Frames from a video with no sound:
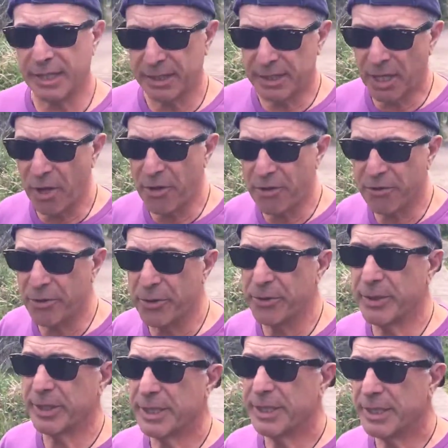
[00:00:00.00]
go
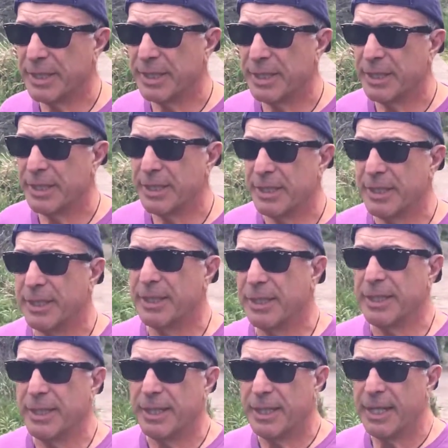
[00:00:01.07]
through.
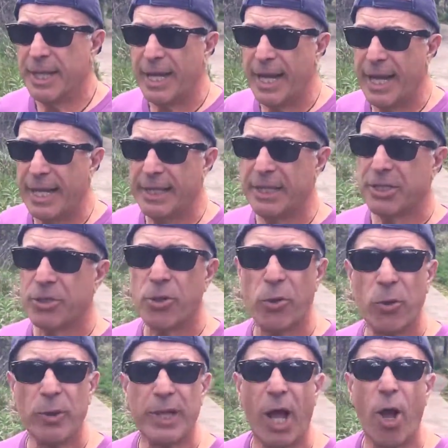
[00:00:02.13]
And it's
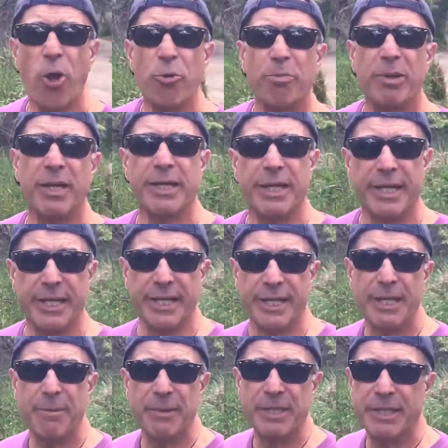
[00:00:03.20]
called OPE.
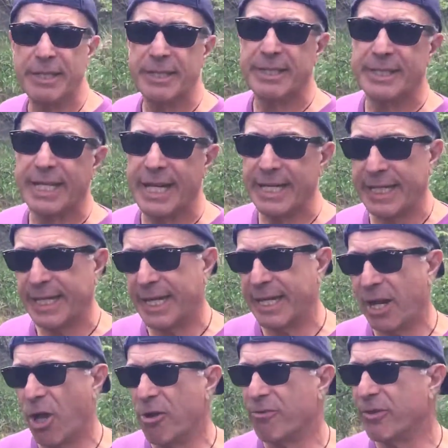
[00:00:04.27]
Let me say it again,
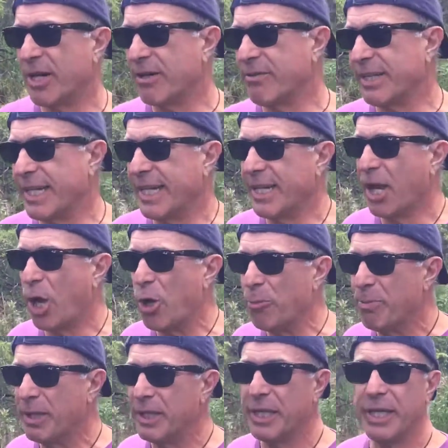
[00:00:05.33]
over and over again.
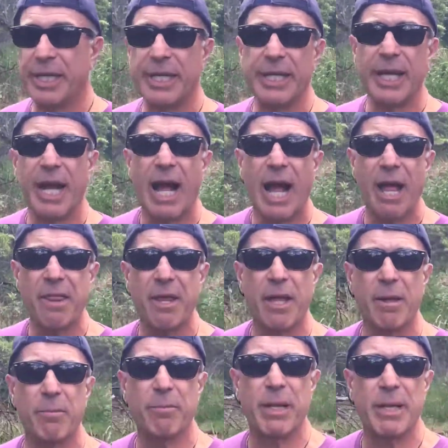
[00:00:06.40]
OPE,
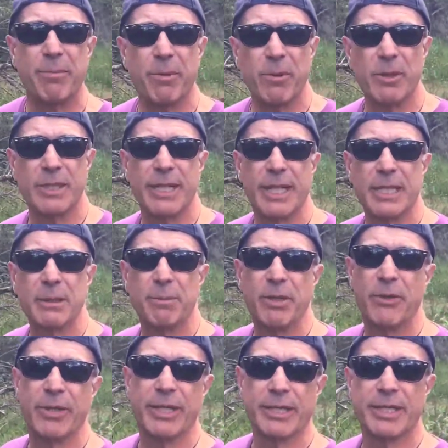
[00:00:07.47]
other people's
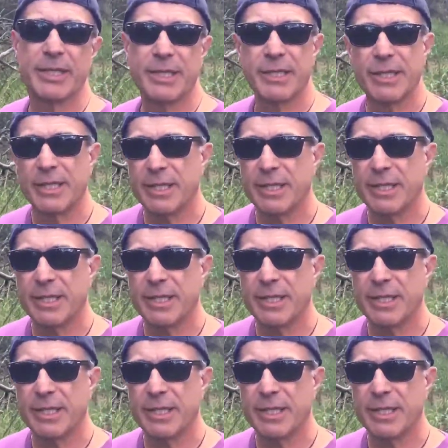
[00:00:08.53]
experience.